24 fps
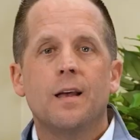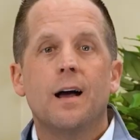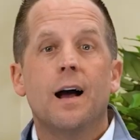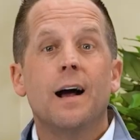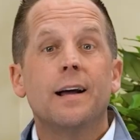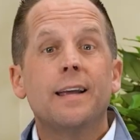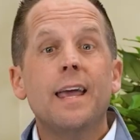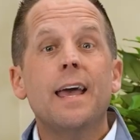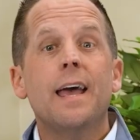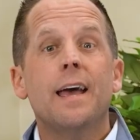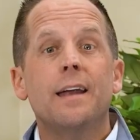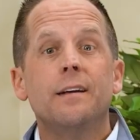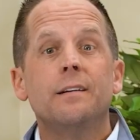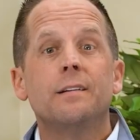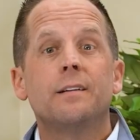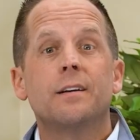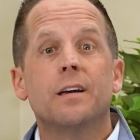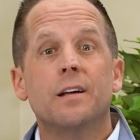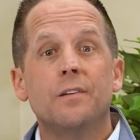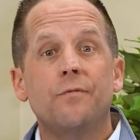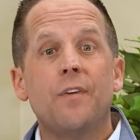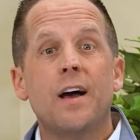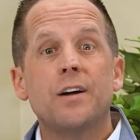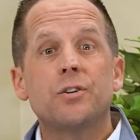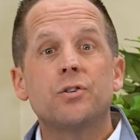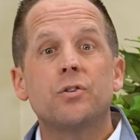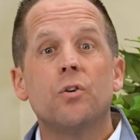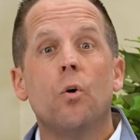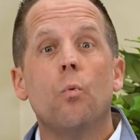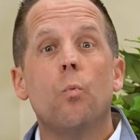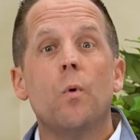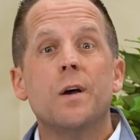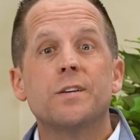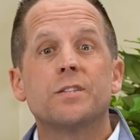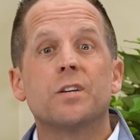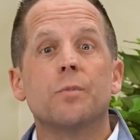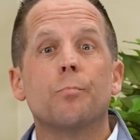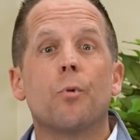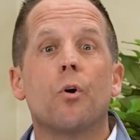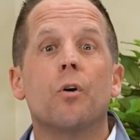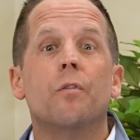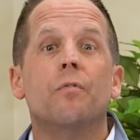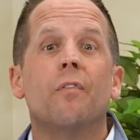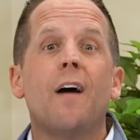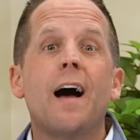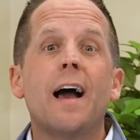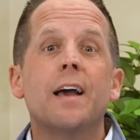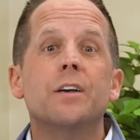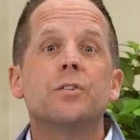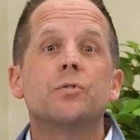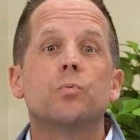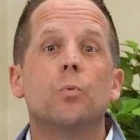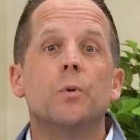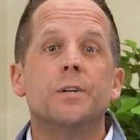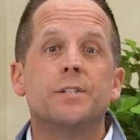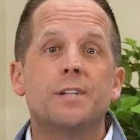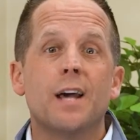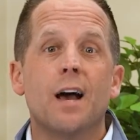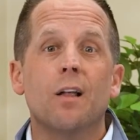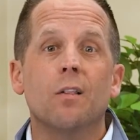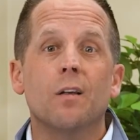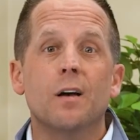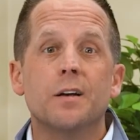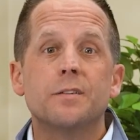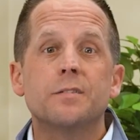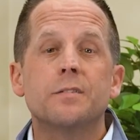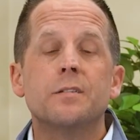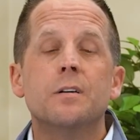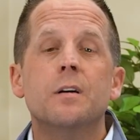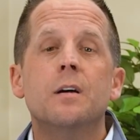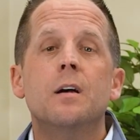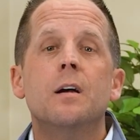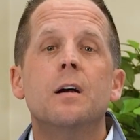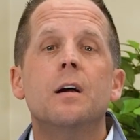Again, conventional wisdom or advice would tell us